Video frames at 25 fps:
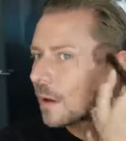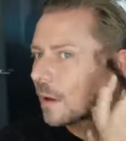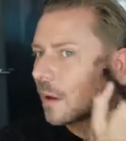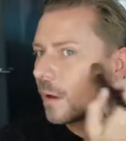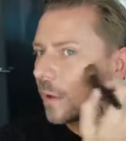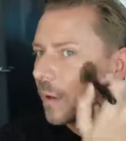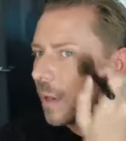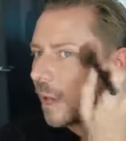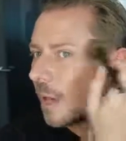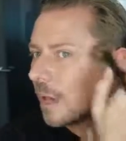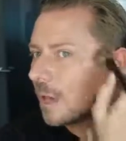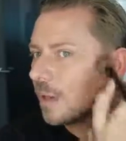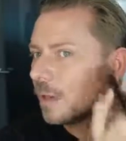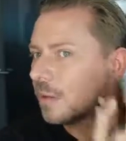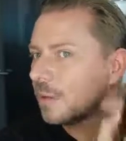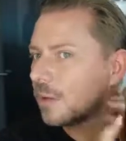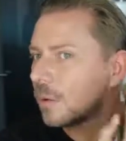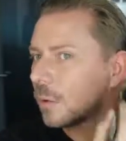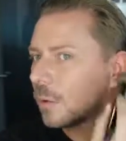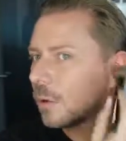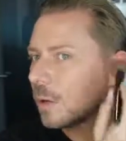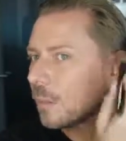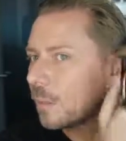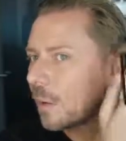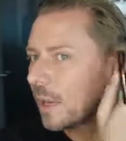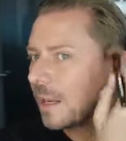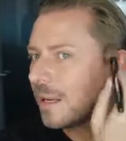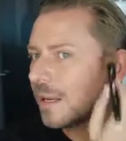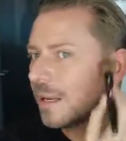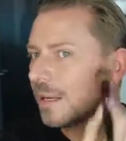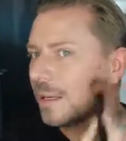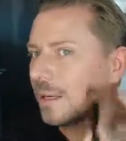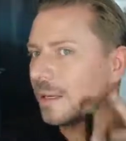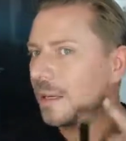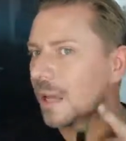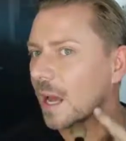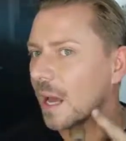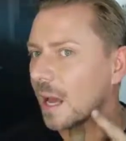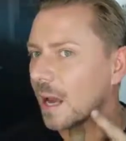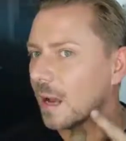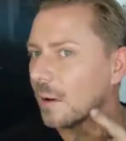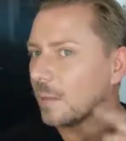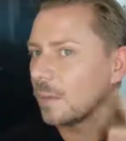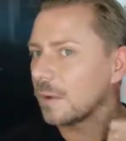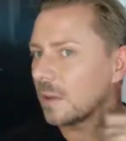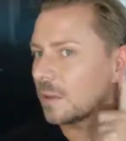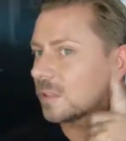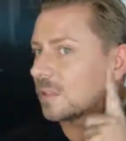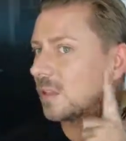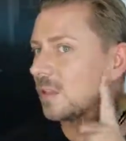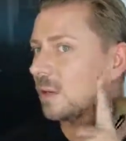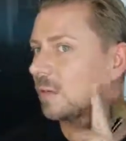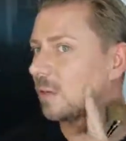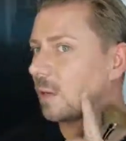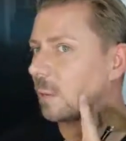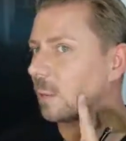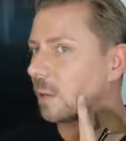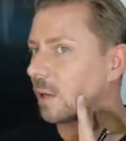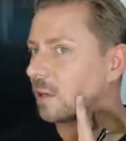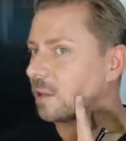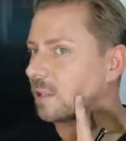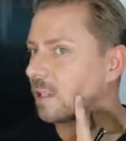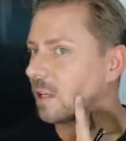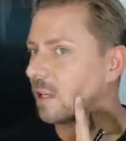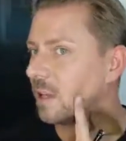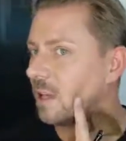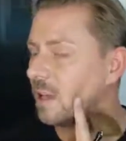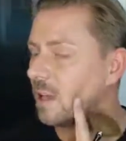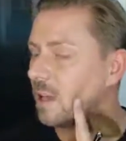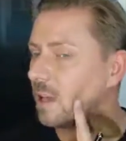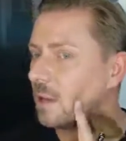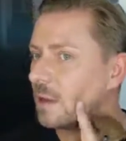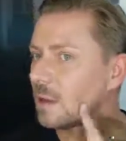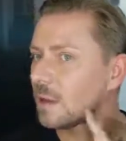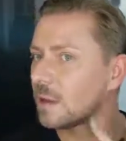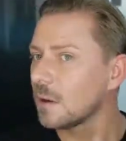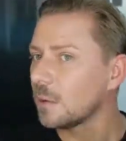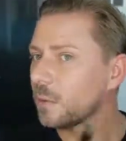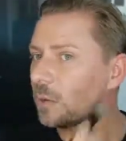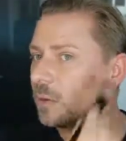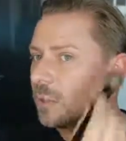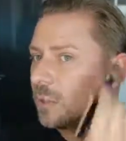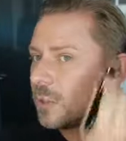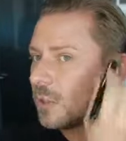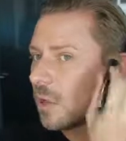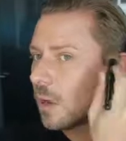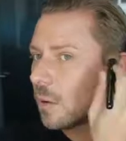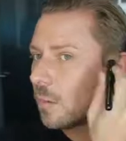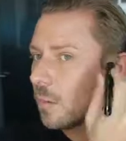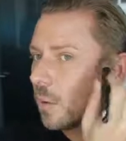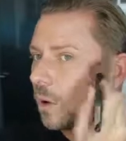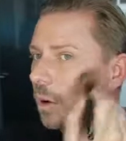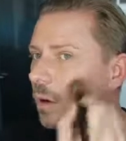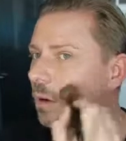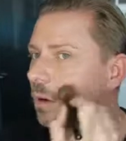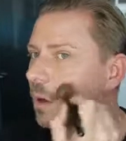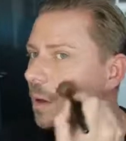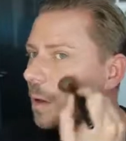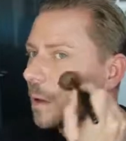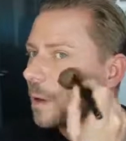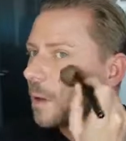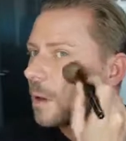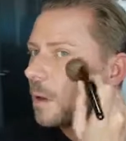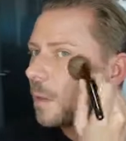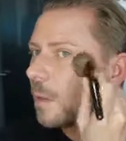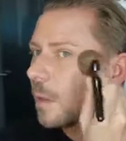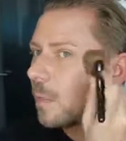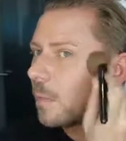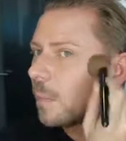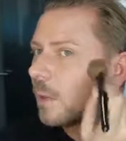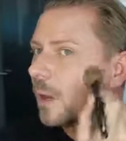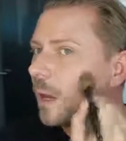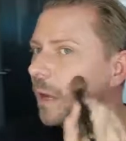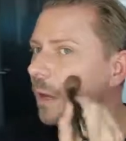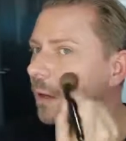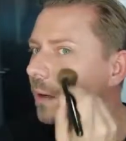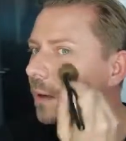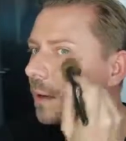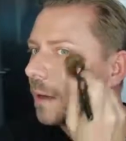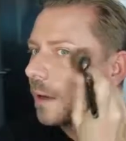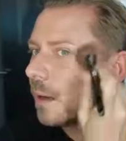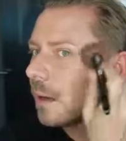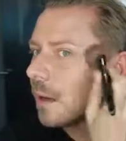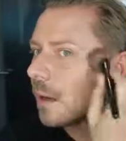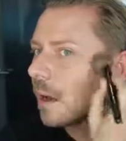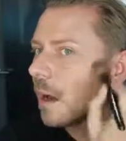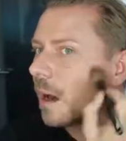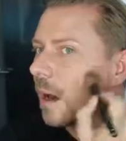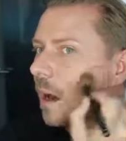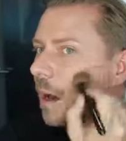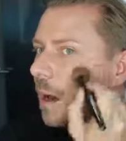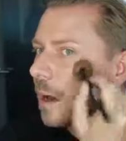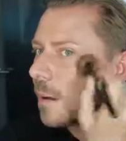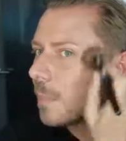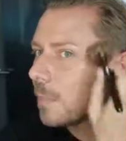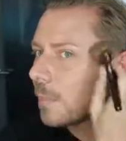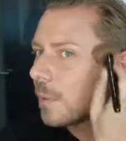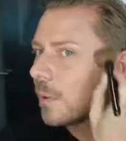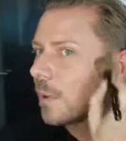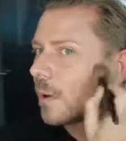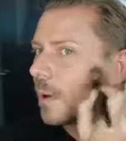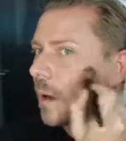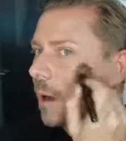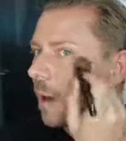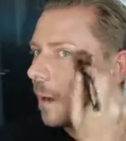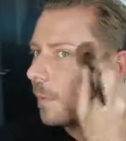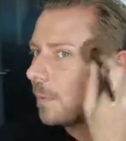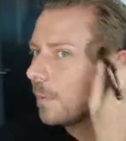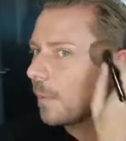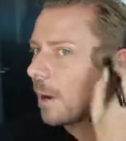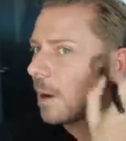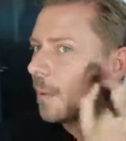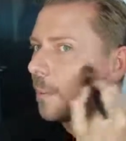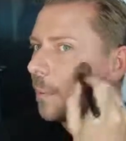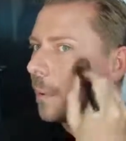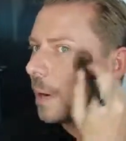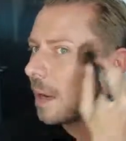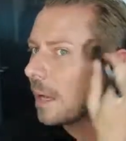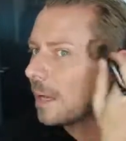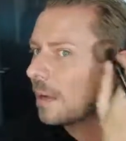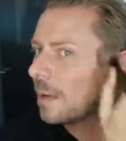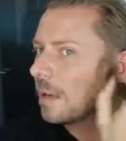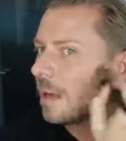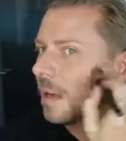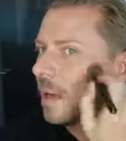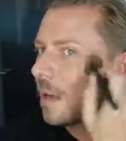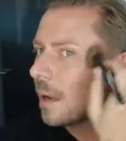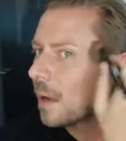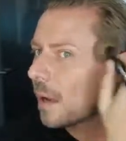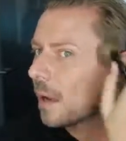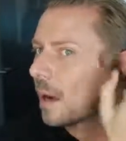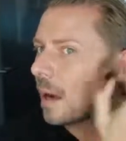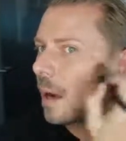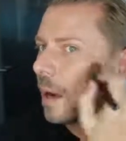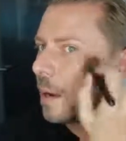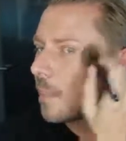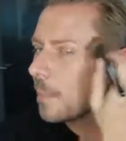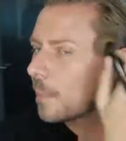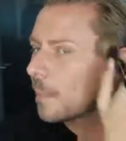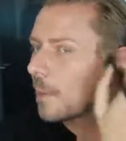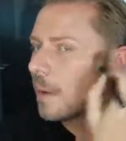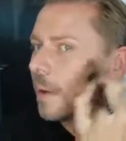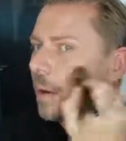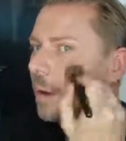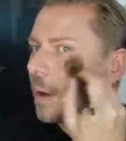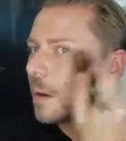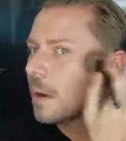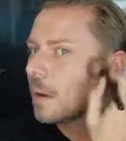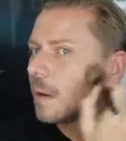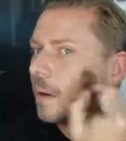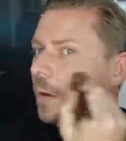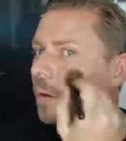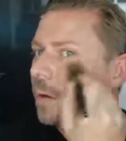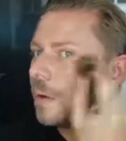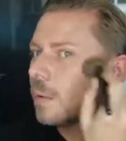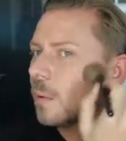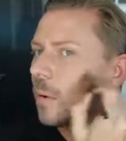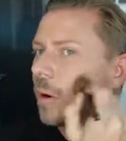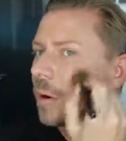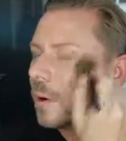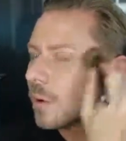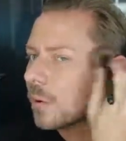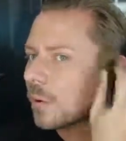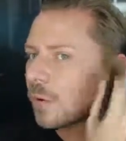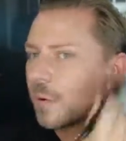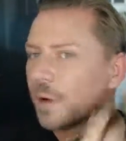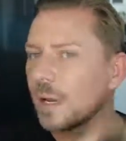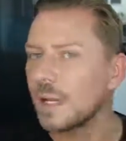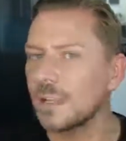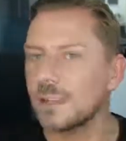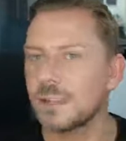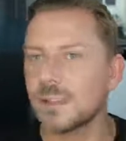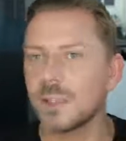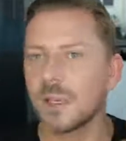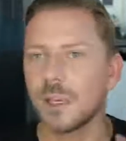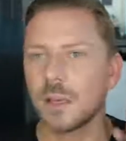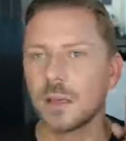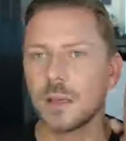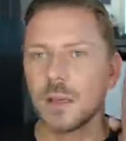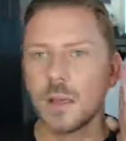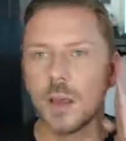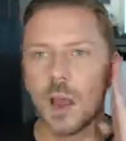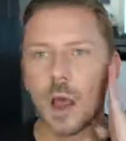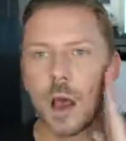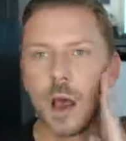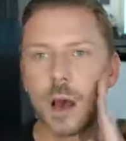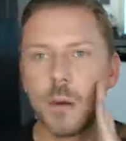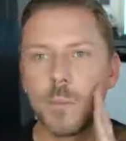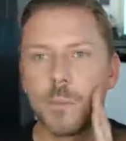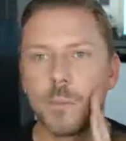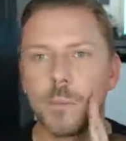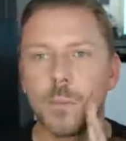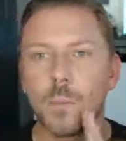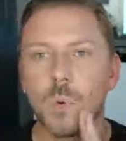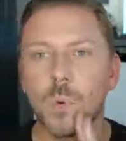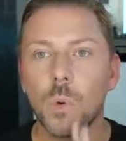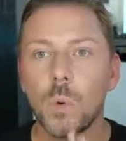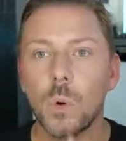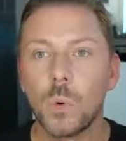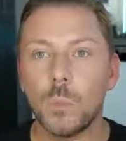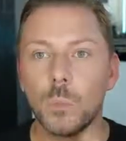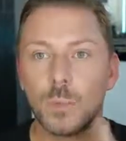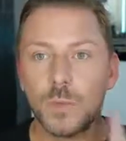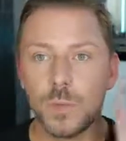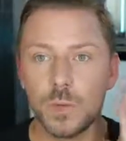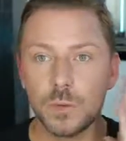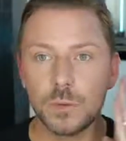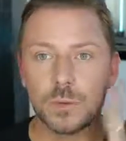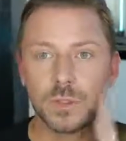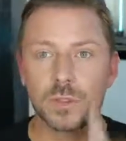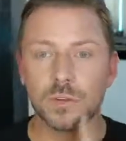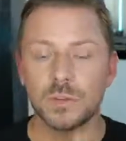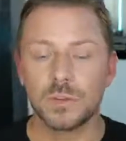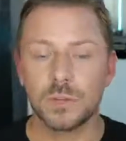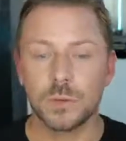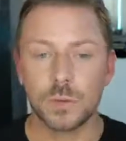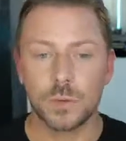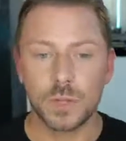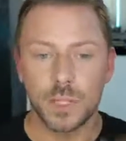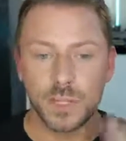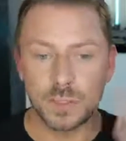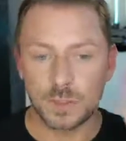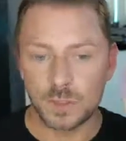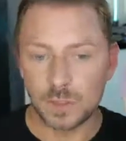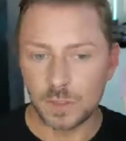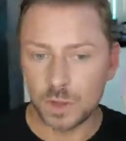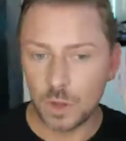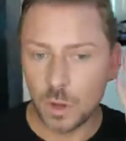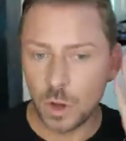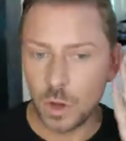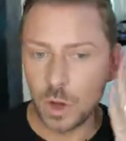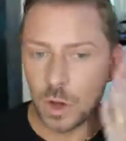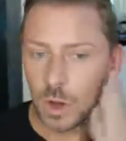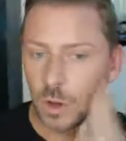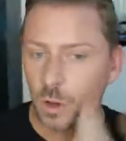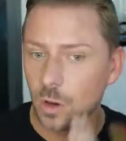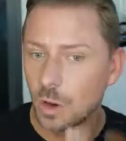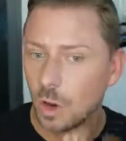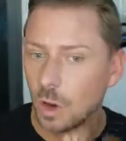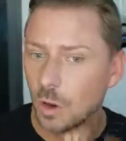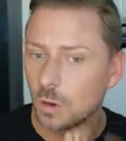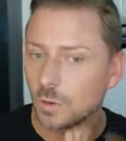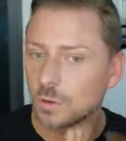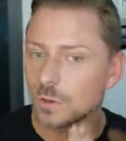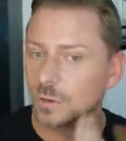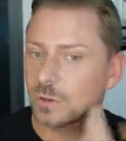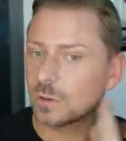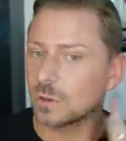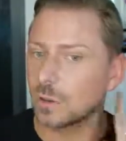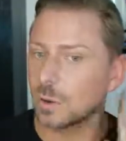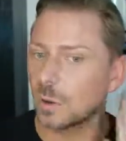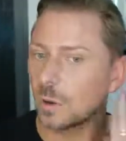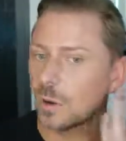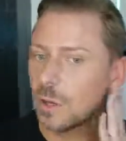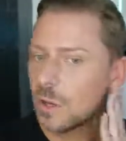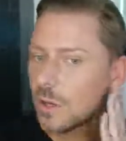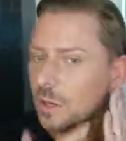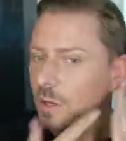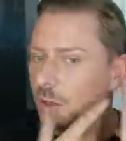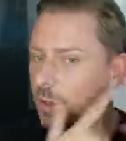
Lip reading: Okay, you don't want to blend it down because then you've got blusher here, which you don't want. You are blending it up, and by blending it up, you are creating a more beautiful, it's not a contour